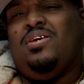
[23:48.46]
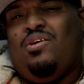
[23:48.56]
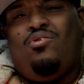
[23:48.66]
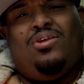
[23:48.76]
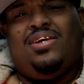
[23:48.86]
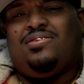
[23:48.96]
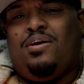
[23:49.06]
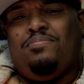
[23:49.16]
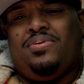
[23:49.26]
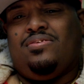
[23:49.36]
Yeah, all that's
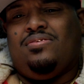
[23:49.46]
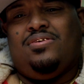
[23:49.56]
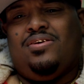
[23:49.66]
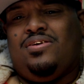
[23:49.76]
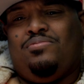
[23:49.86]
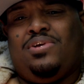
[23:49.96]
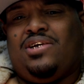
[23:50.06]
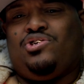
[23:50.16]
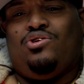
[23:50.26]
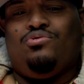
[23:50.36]
coming. We
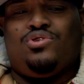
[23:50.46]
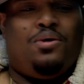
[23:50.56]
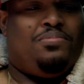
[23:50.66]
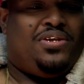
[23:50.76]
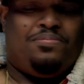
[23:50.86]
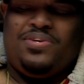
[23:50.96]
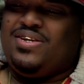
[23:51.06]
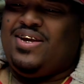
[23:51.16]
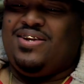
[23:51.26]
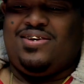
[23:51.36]
got shows coming up,
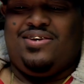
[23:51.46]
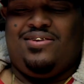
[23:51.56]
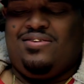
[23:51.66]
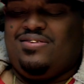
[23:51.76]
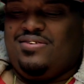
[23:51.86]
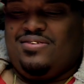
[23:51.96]
Connecticut.